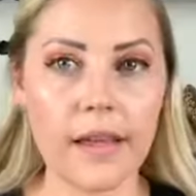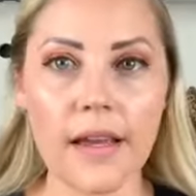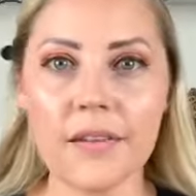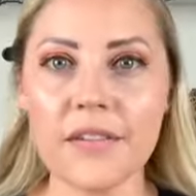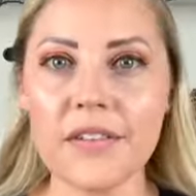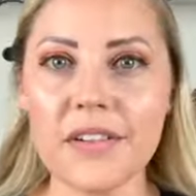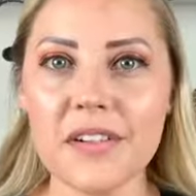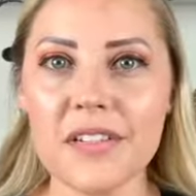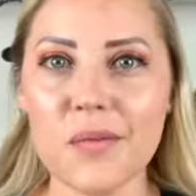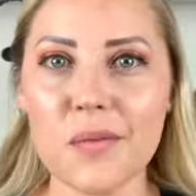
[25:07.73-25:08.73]
Have you ever
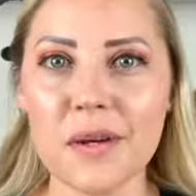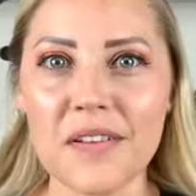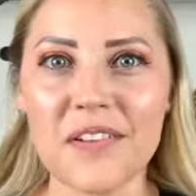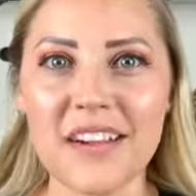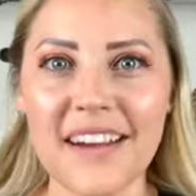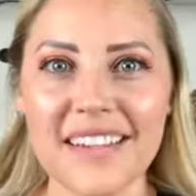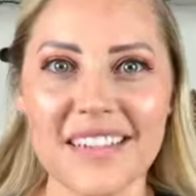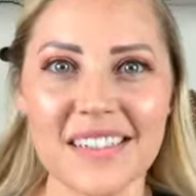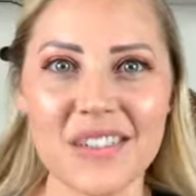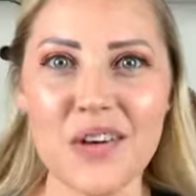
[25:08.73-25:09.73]
noticed that one of your eyes
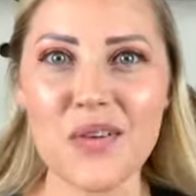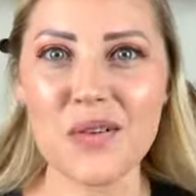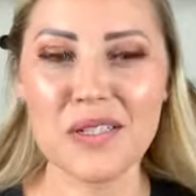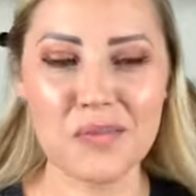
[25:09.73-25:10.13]
is always